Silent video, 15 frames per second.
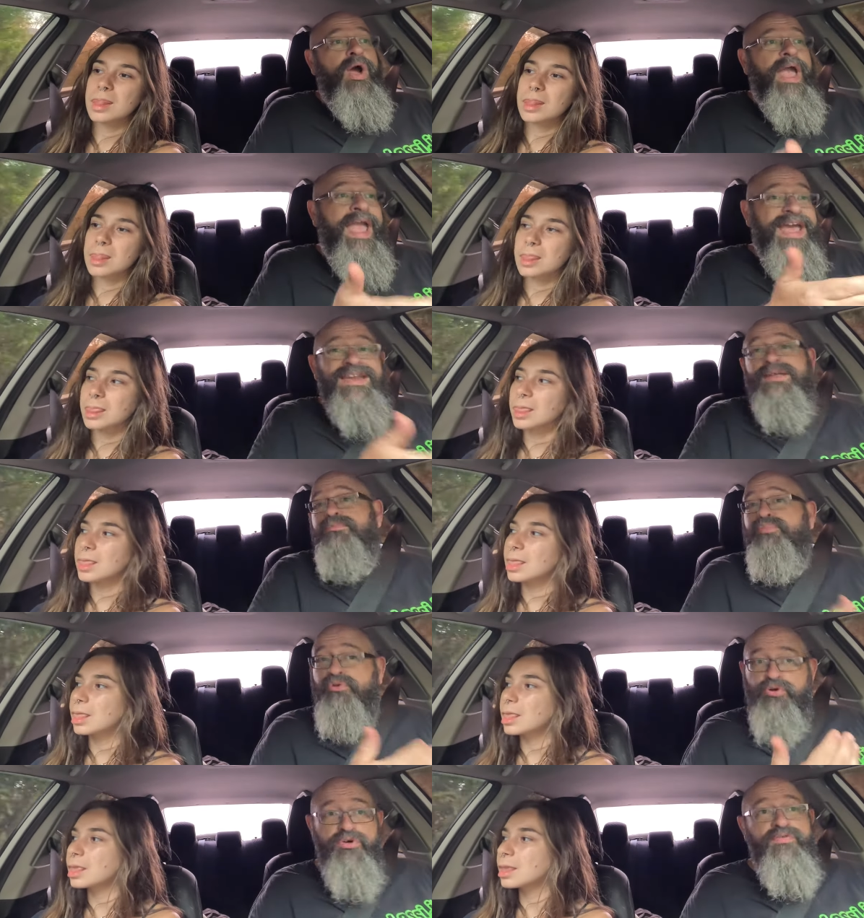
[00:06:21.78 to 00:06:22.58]
Speaker 1: and
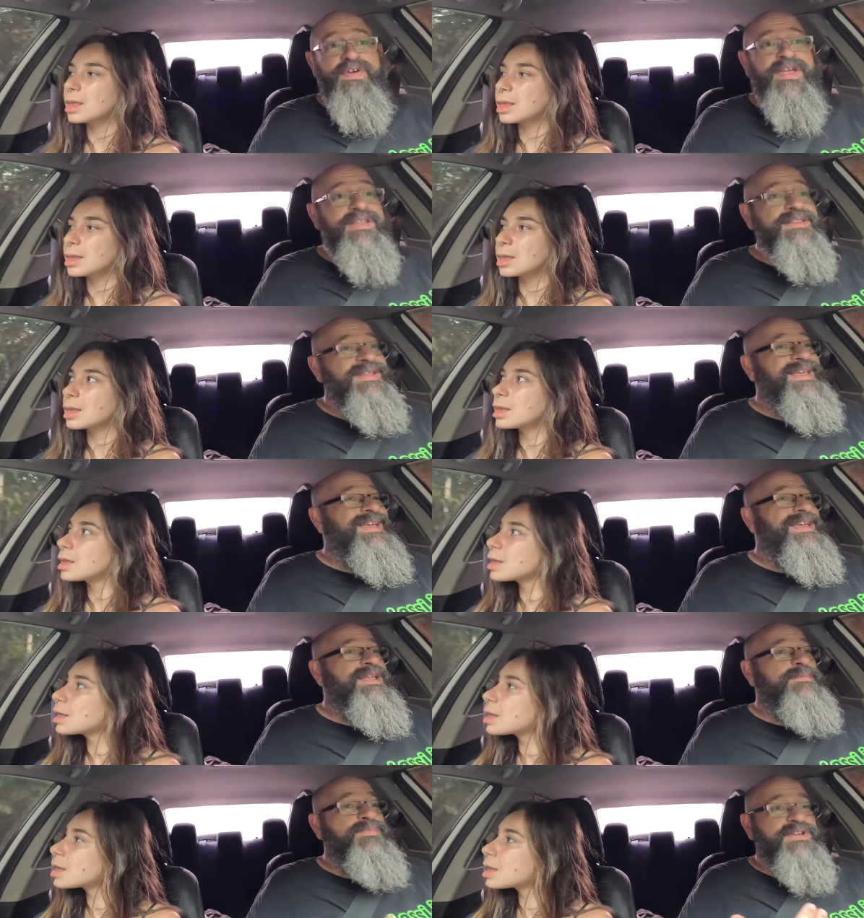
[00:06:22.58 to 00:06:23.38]
improve it
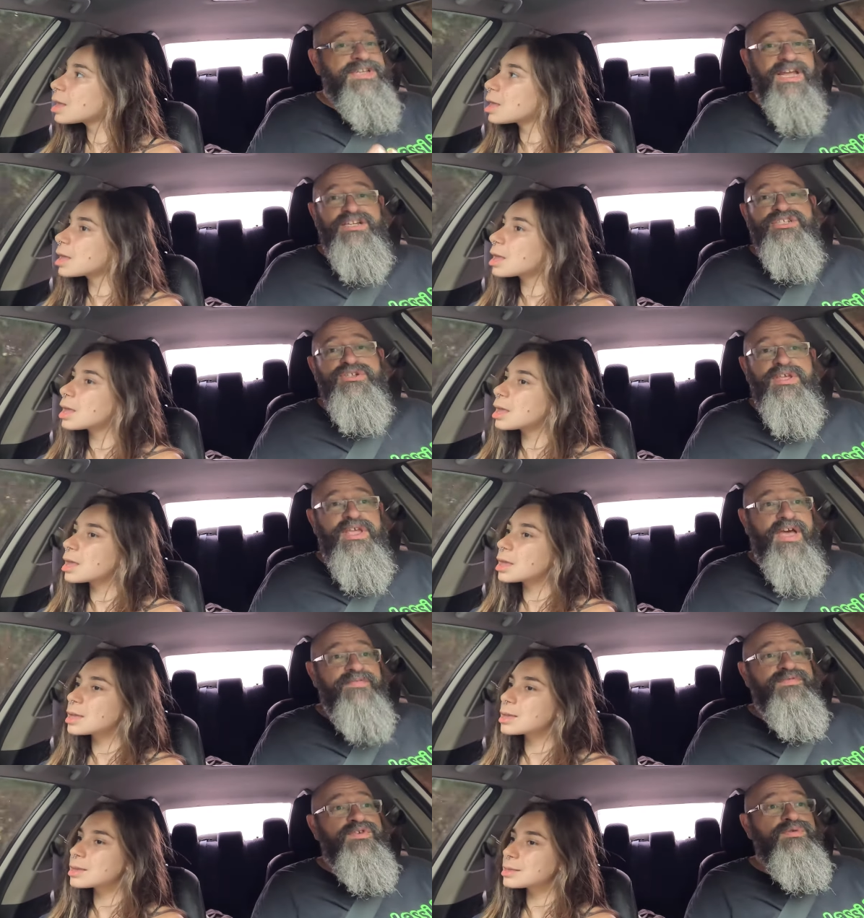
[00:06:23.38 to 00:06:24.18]
in potentially
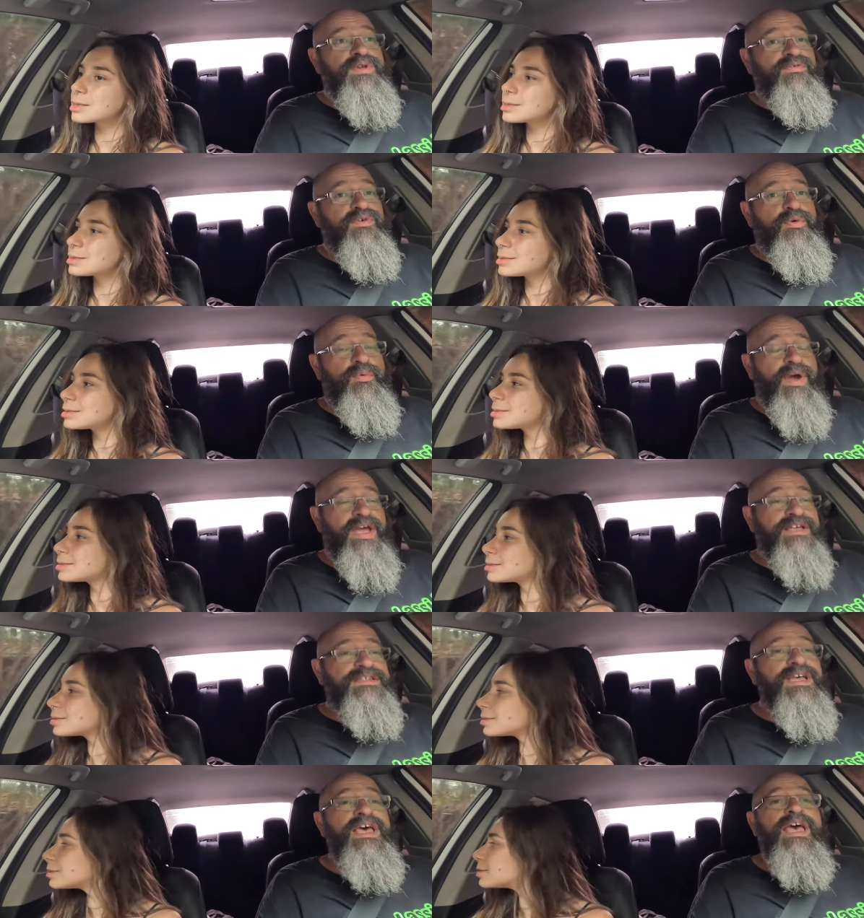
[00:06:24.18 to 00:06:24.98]
a few different
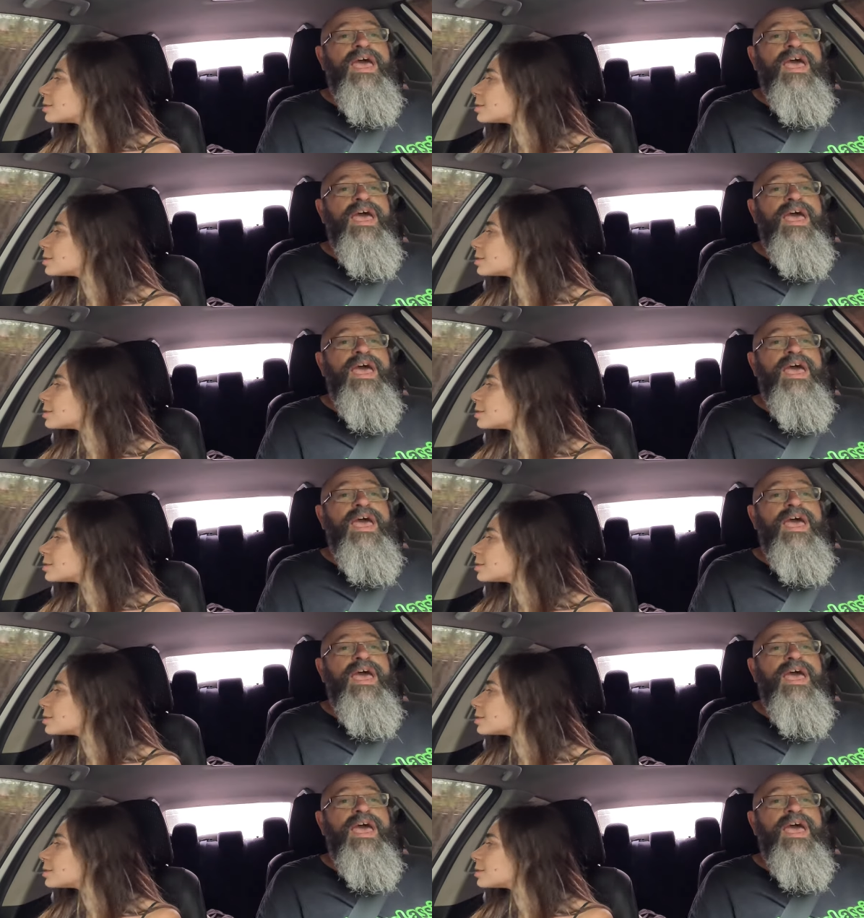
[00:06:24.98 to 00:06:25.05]
ways.